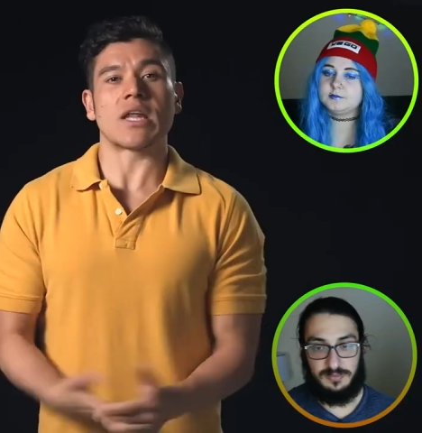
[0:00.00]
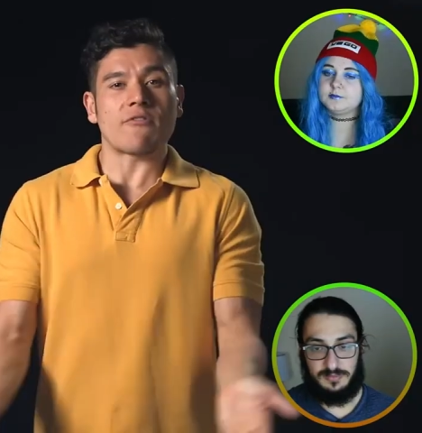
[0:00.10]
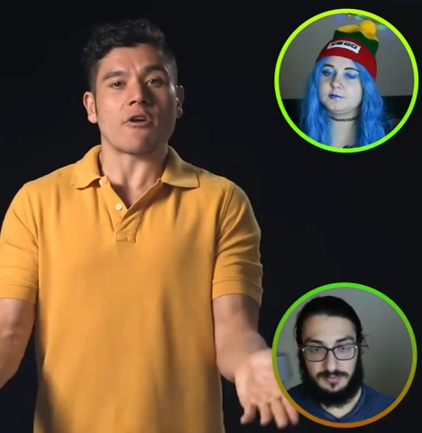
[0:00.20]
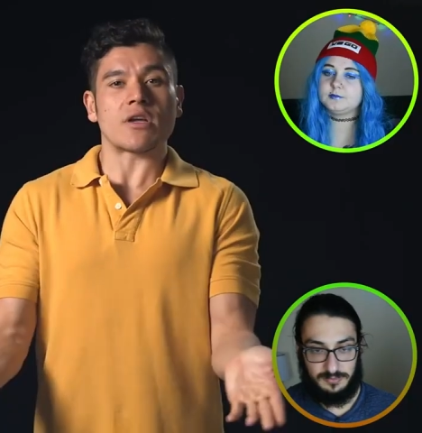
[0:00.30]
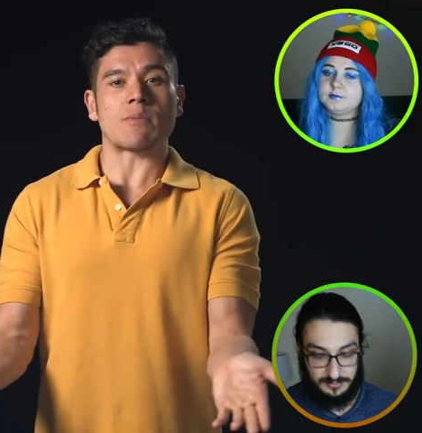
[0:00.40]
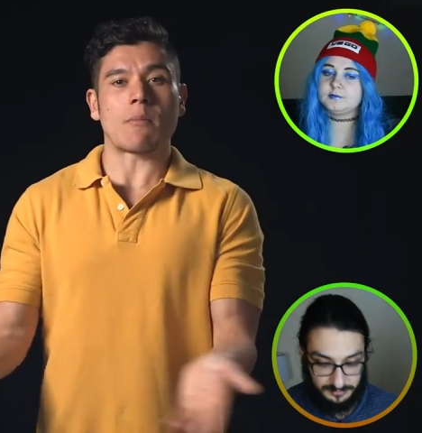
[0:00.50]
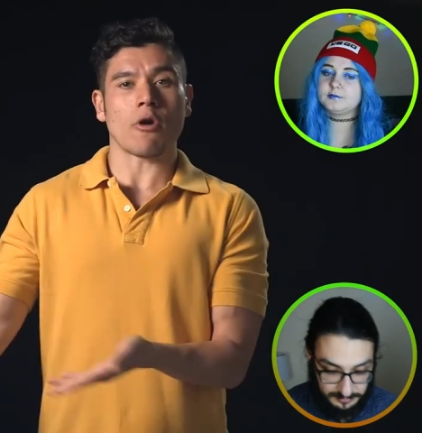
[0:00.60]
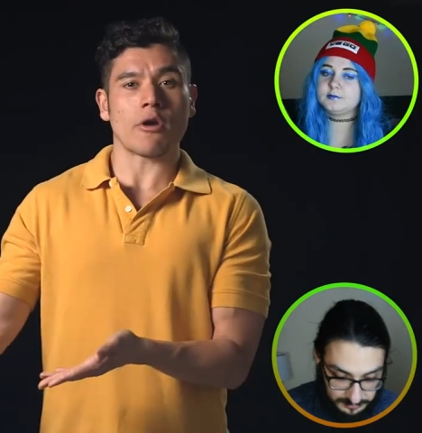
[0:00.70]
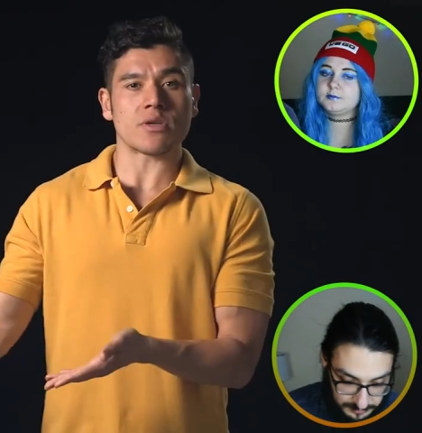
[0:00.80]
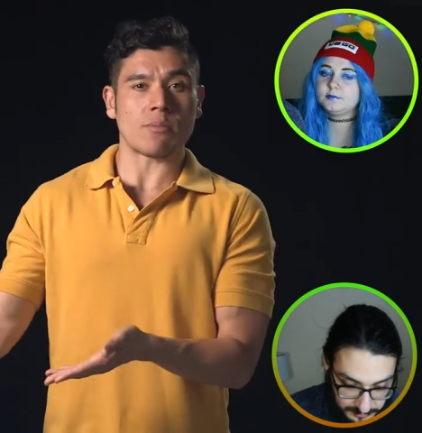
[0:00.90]
Speaker 1: today, various
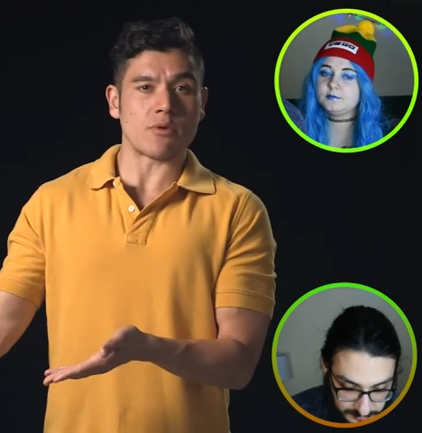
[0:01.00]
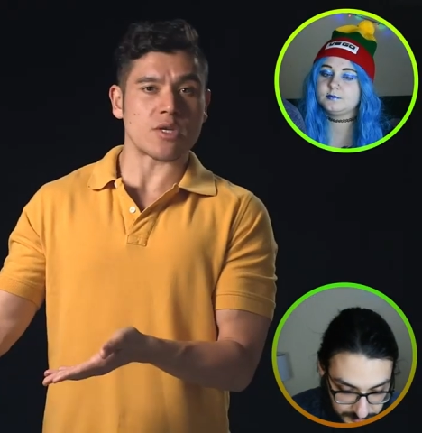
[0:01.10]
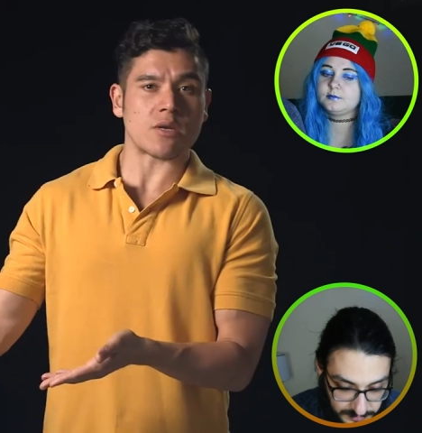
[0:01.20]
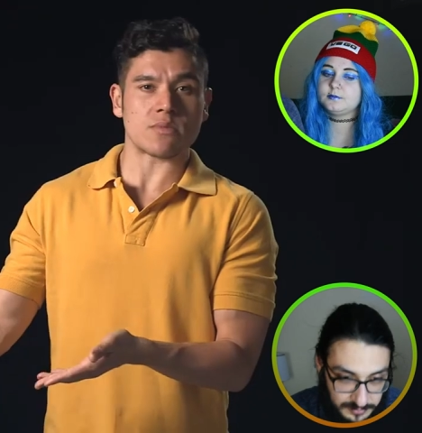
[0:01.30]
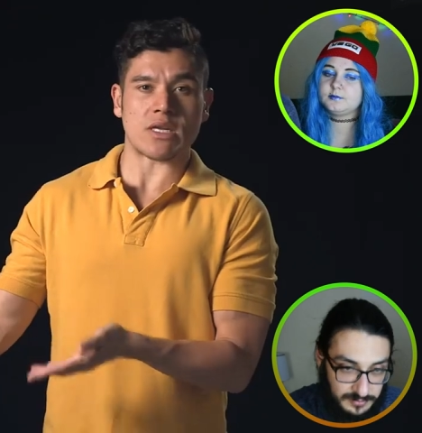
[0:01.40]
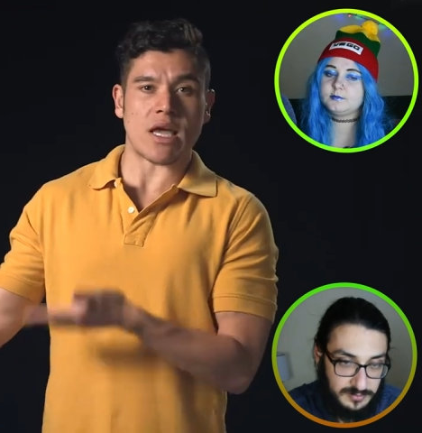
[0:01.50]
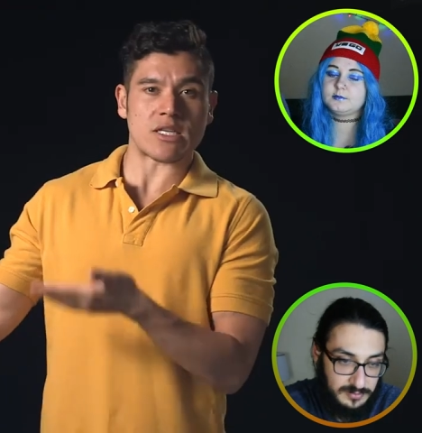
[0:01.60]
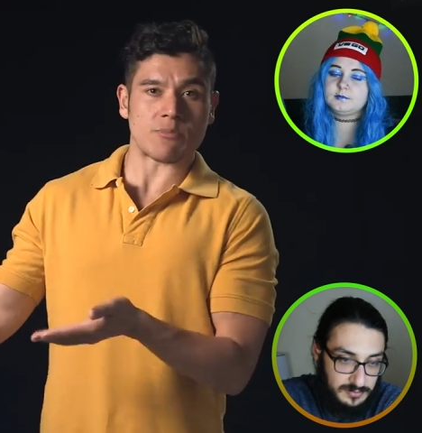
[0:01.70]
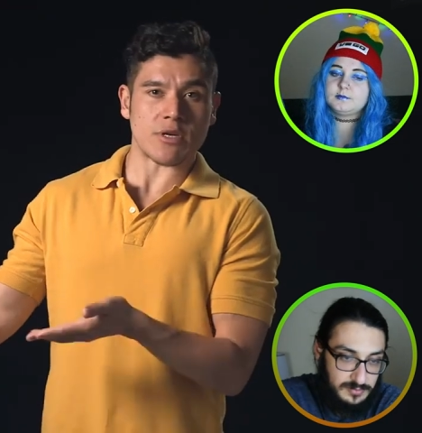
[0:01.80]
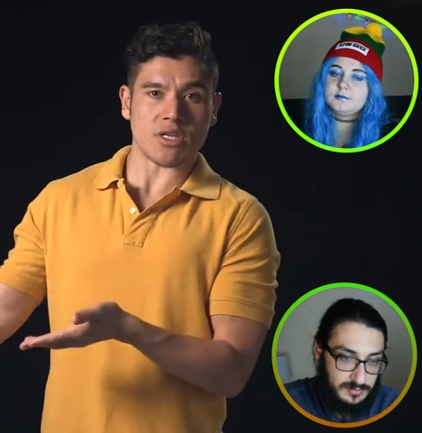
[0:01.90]
memorials and museums
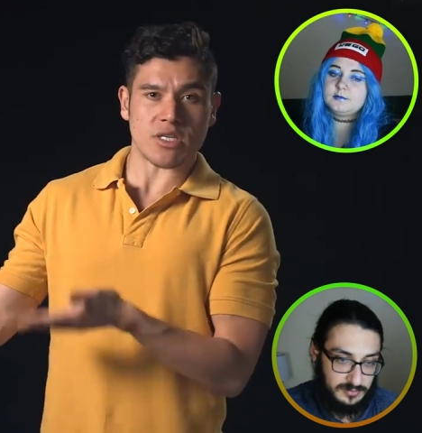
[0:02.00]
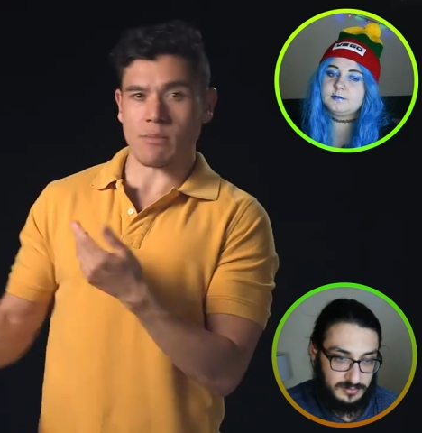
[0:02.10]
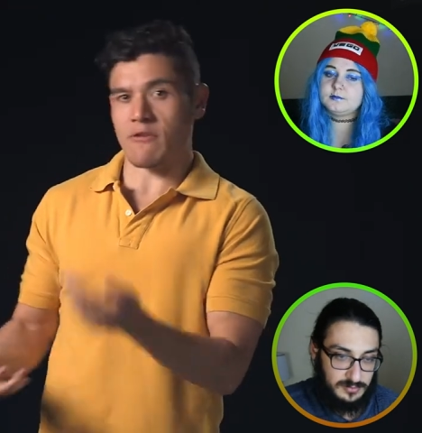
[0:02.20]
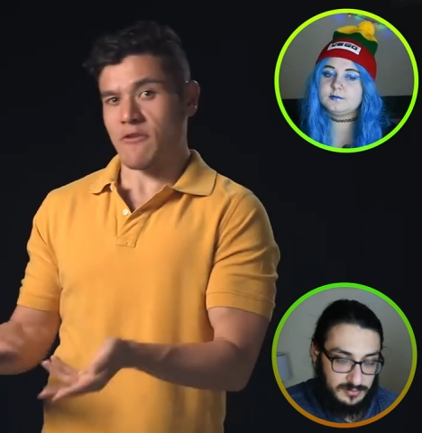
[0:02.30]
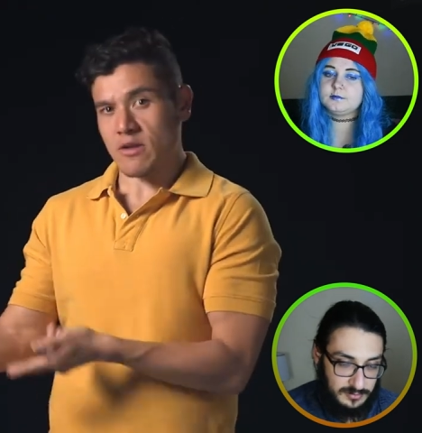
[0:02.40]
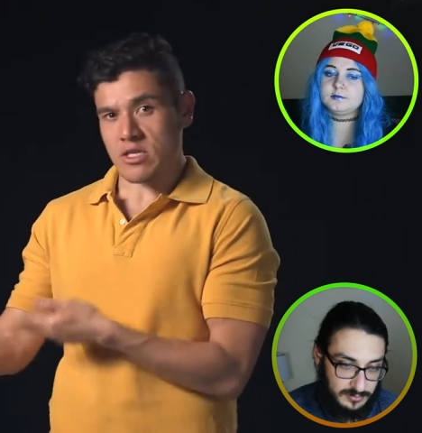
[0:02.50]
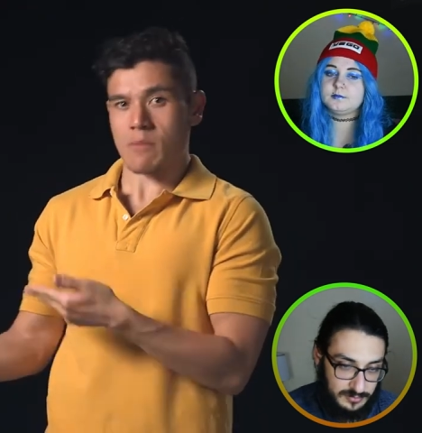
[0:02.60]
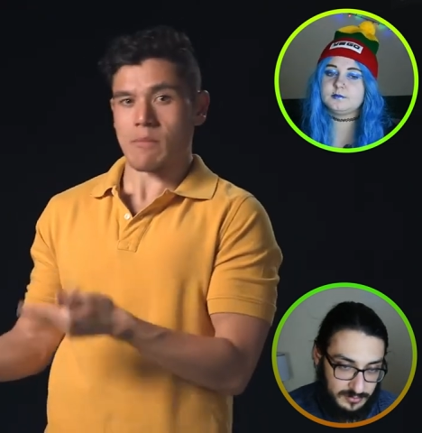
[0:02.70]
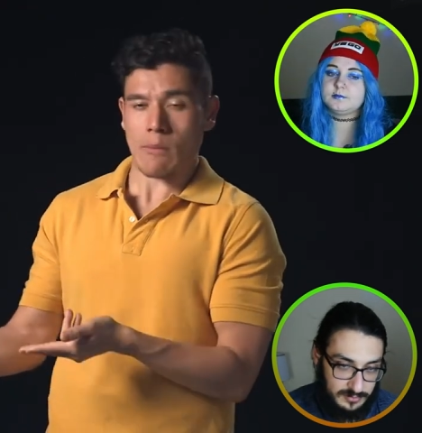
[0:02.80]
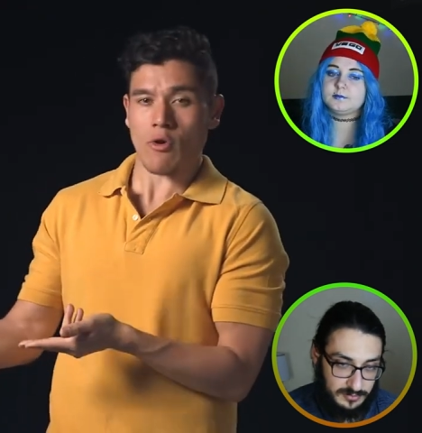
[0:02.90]
and exhibitions can be
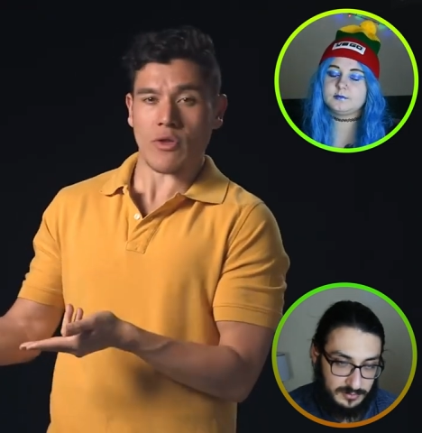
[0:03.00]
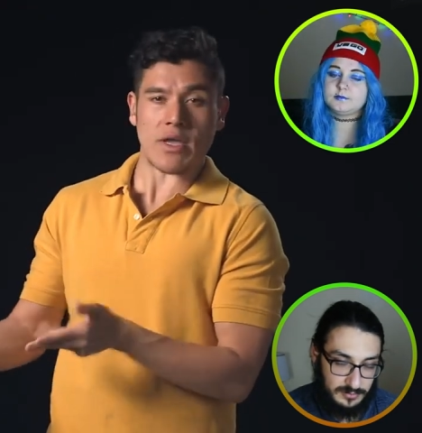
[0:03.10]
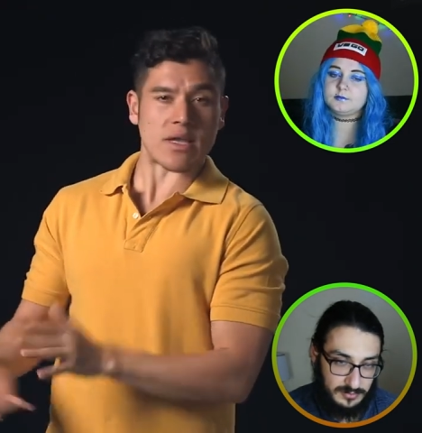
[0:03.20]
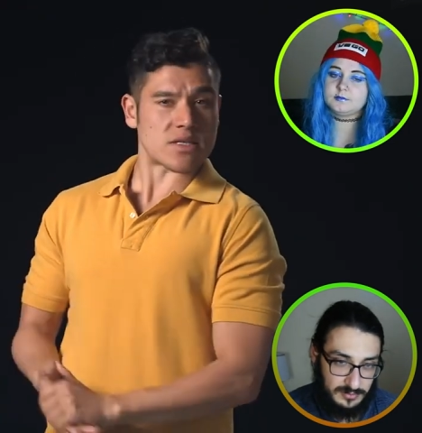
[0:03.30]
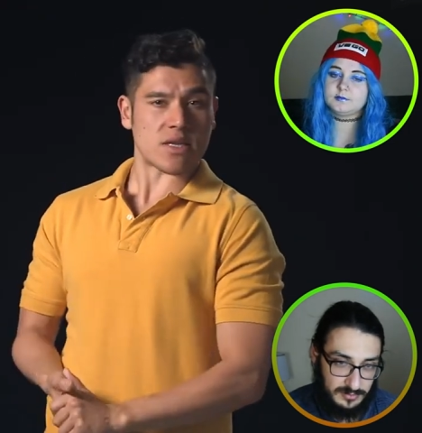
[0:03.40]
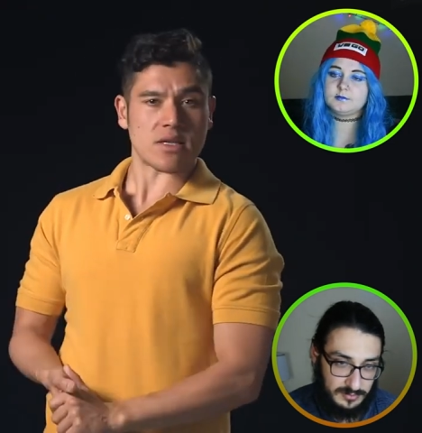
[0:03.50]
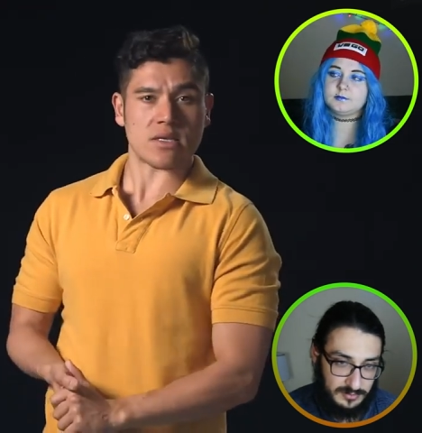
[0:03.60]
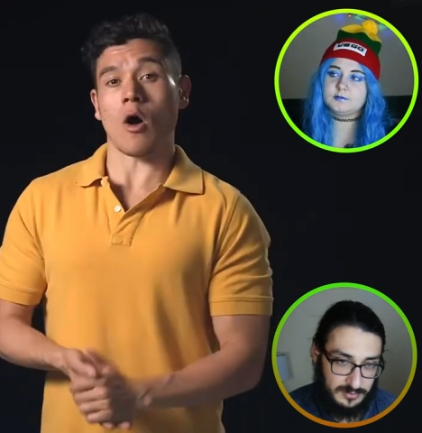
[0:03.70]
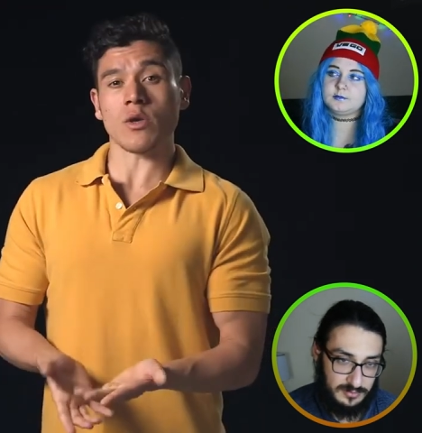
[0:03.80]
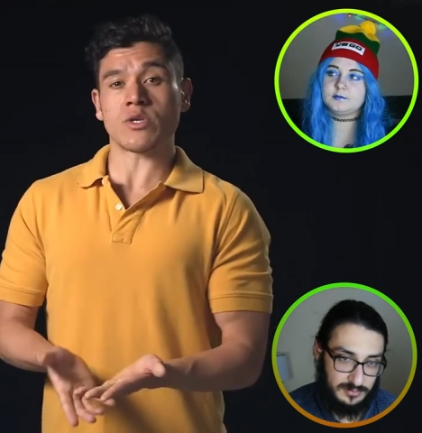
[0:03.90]
found to commemorate the incident.